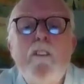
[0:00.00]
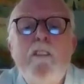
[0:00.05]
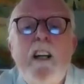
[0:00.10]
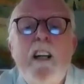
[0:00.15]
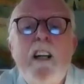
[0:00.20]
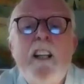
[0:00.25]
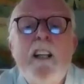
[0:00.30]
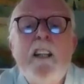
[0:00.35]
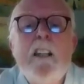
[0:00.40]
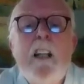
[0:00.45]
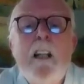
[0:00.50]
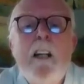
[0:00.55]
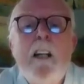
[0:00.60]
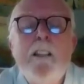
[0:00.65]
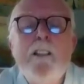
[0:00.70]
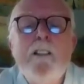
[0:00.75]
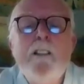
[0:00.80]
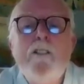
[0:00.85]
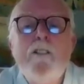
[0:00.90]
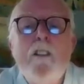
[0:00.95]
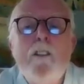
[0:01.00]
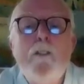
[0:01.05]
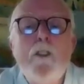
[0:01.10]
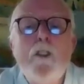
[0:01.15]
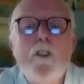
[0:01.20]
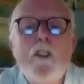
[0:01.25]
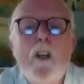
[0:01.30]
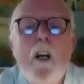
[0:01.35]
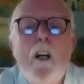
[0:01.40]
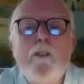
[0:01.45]
riding clans of
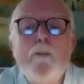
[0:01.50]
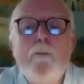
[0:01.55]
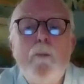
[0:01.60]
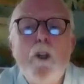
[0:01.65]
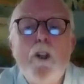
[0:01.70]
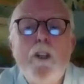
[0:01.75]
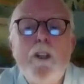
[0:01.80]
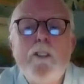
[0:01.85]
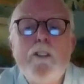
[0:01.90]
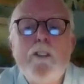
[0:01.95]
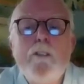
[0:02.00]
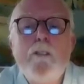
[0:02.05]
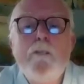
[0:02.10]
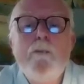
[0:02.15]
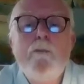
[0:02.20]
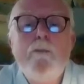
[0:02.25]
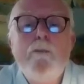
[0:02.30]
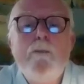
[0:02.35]
the Scots Borders.